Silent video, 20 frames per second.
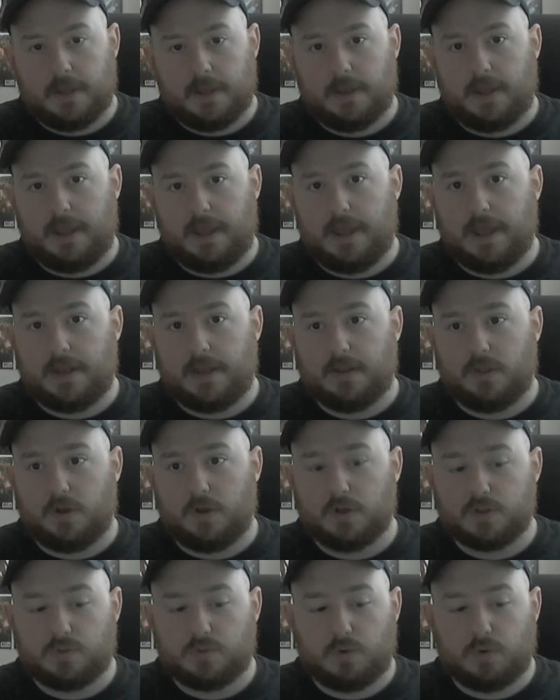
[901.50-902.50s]
And
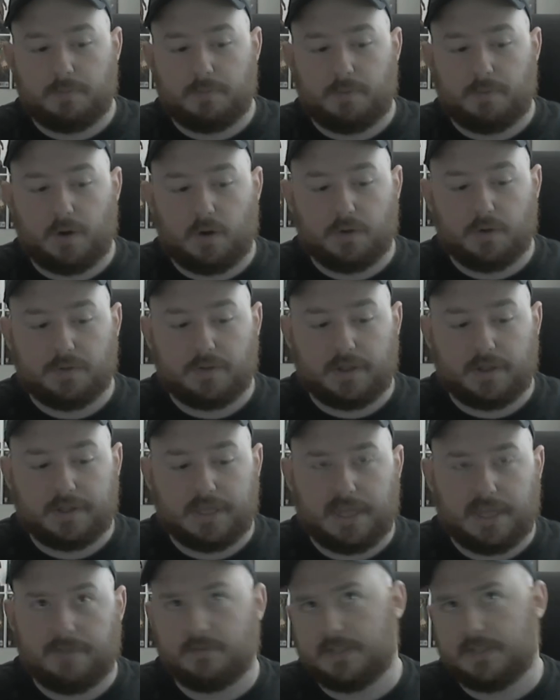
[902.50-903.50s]
those were both, I
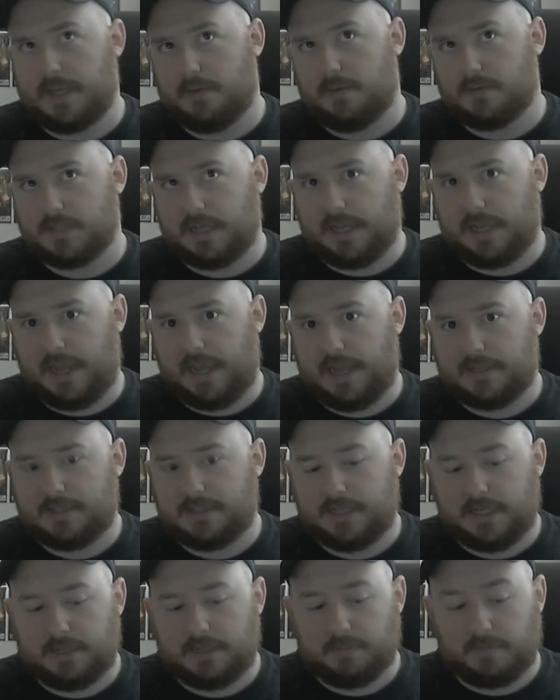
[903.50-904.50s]
think Evil Dead was like
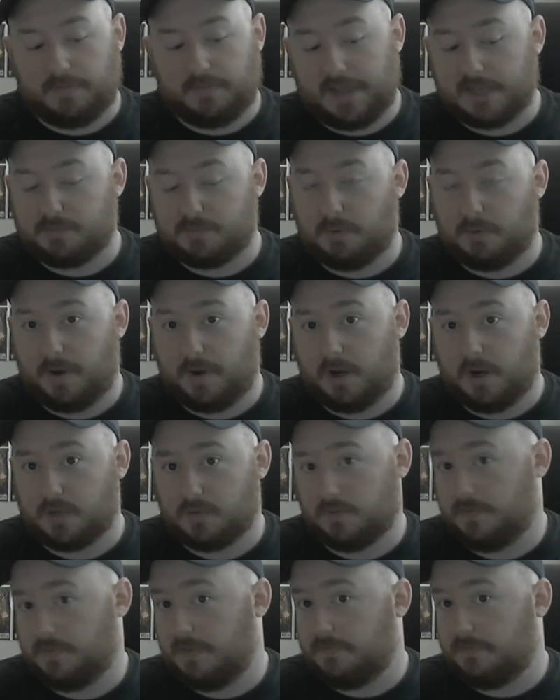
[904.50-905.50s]
18, but Flashpoint Paradox
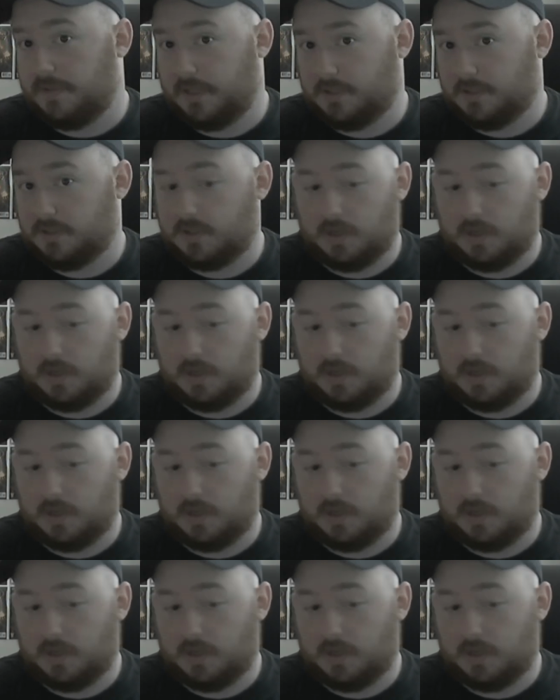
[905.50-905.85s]
was 15.